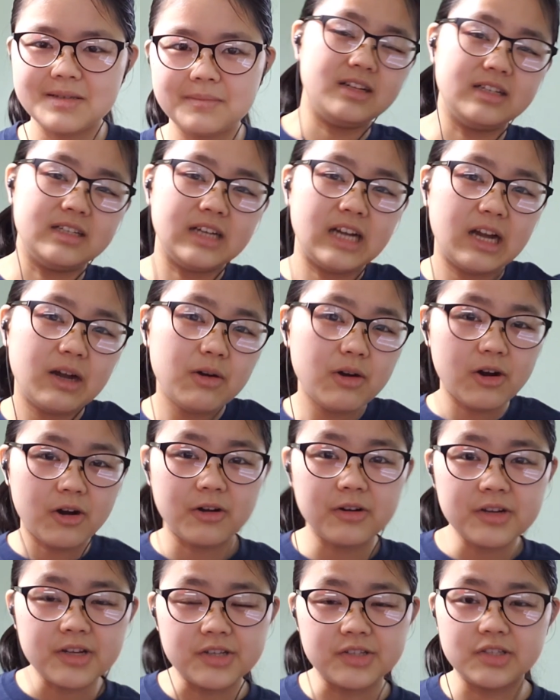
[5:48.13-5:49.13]
How
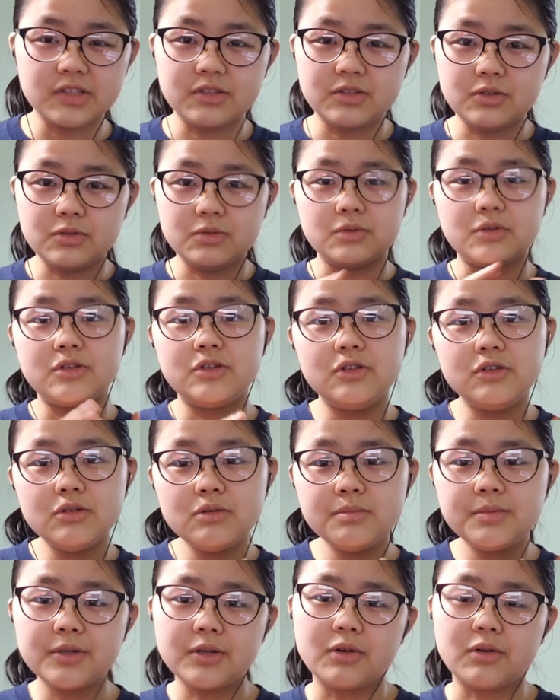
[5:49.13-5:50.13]
hard is it to
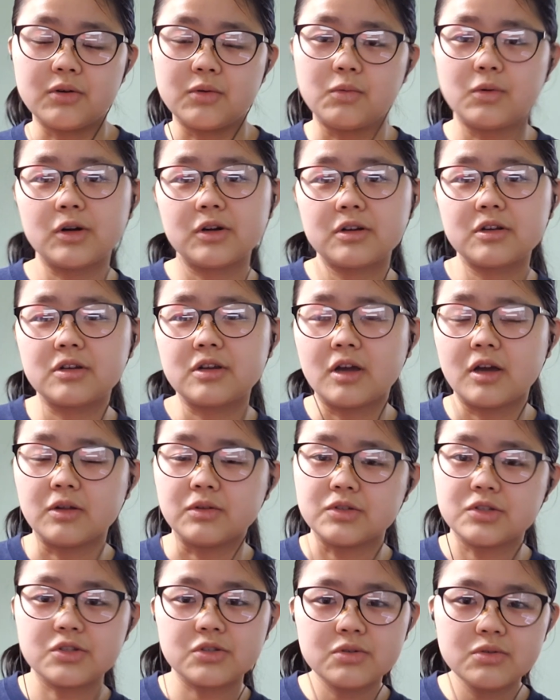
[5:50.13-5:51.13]
cube, go to work,
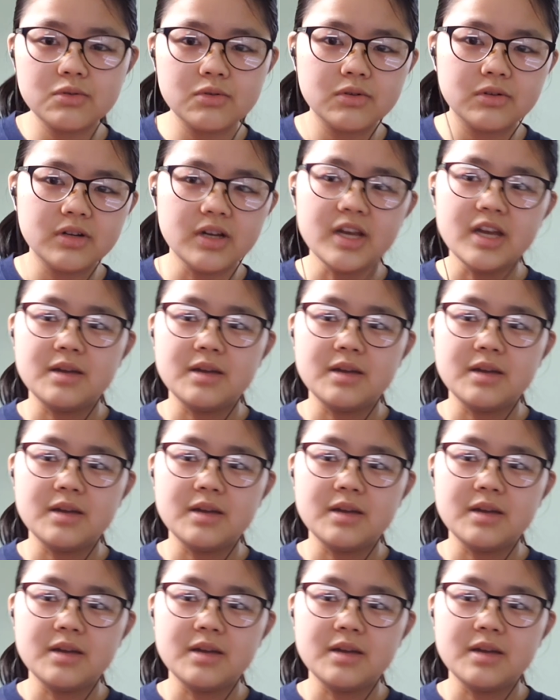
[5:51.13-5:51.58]
college, school,